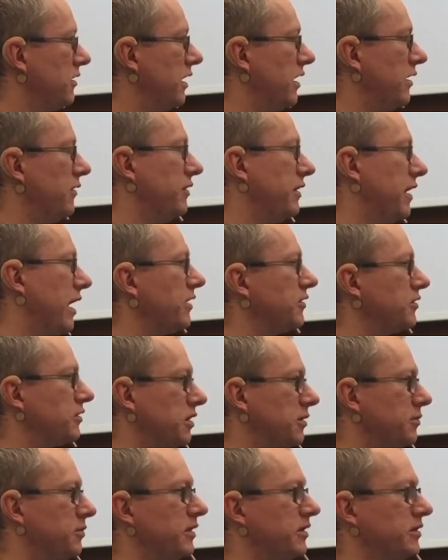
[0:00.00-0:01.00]
if that
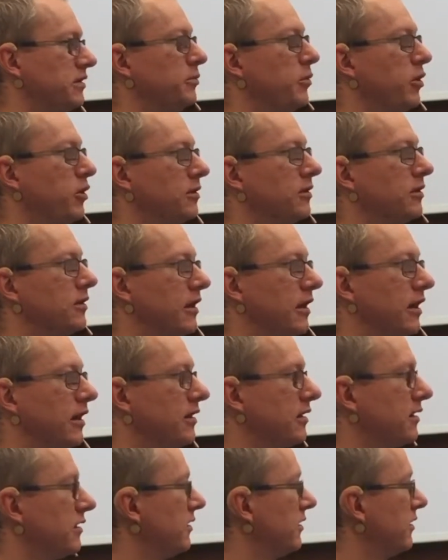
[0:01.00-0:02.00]
script is the
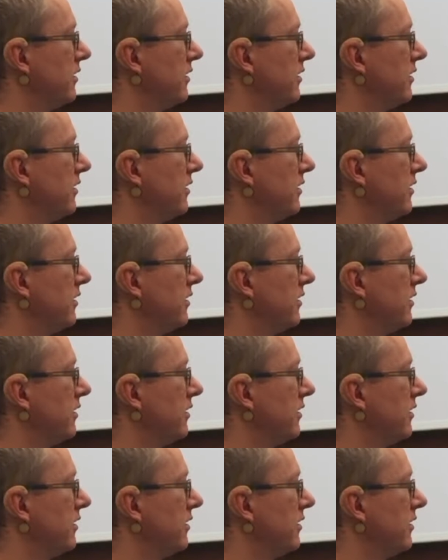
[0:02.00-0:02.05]
bottleneck,